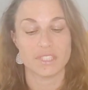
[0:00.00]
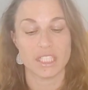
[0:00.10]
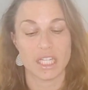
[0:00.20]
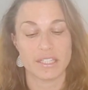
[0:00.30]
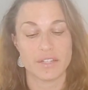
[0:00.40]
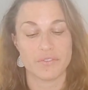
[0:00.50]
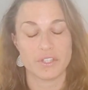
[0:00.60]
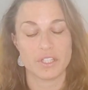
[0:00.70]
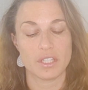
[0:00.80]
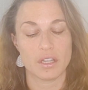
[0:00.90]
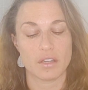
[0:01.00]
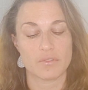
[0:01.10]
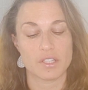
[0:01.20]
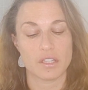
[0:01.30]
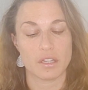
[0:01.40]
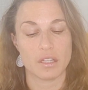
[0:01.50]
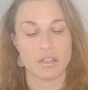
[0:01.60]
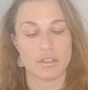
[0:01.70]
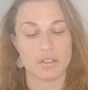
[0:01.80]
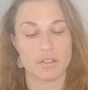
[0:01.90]
Yeah, I definitely see a lot of
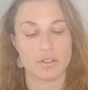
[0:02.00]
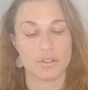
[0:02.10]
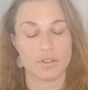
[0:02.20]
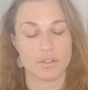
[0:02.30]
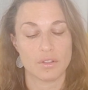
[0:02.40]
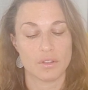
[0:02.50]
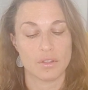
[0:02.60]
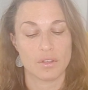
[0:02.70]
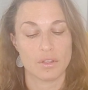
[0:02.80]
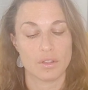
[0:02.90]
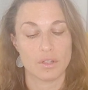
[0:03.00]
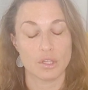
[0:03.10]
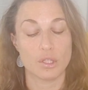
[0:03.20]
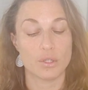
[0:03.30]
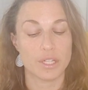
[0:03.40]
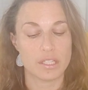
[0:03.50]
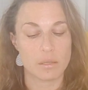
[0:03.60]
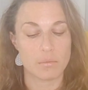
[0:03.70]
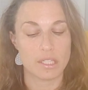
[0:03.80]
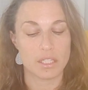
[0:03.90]
studying. Learning
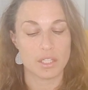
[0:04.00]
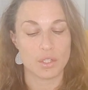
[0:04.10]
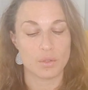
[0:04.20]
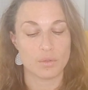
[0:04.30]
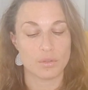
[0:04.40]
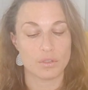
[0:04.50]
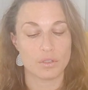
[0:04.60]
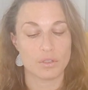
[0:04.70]
something new.